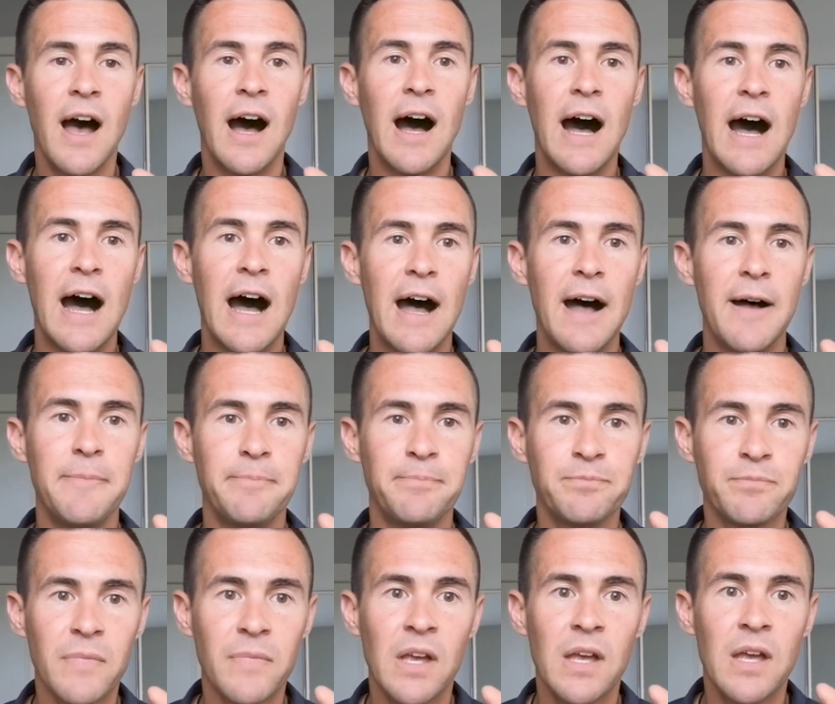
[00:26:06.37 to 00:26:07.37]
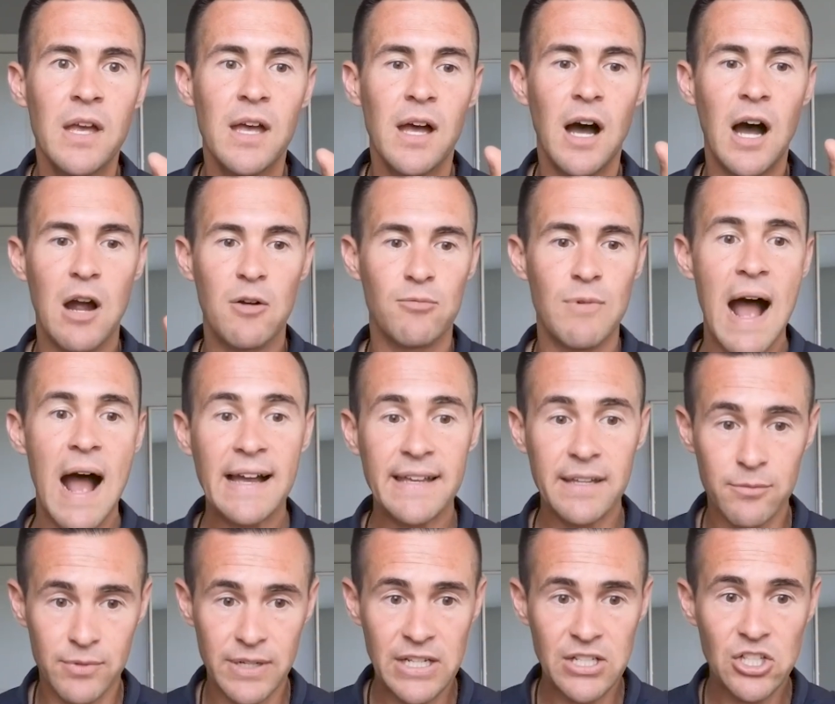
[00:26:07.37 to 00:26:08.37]

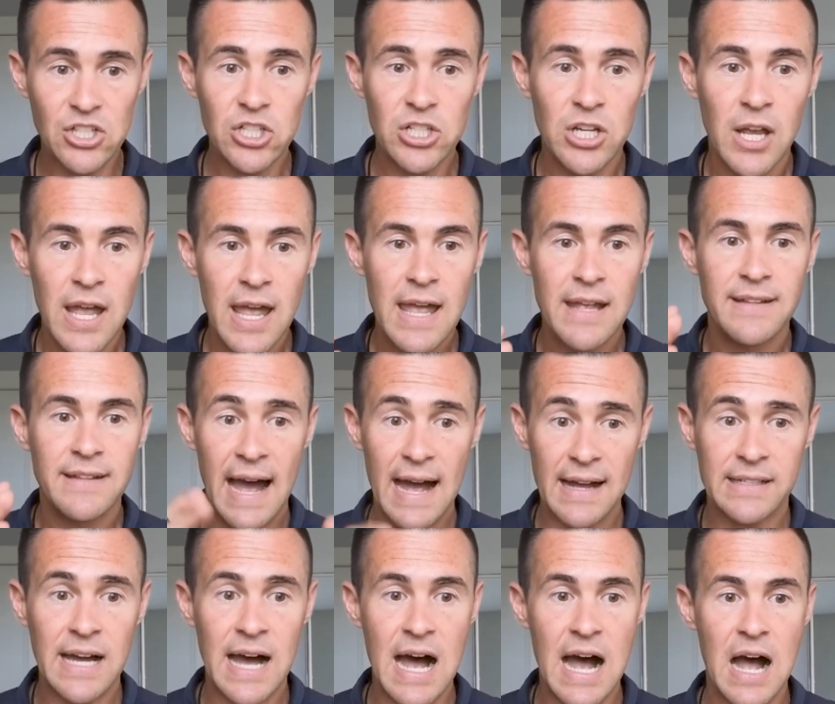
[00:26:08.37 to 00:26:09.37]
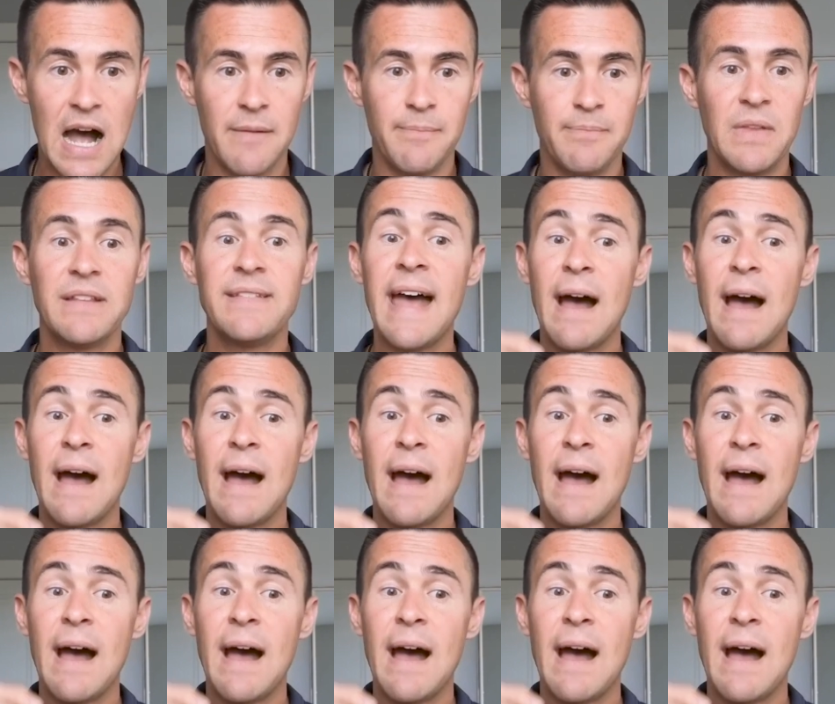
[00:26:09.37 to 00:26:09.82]
RocketReach.com.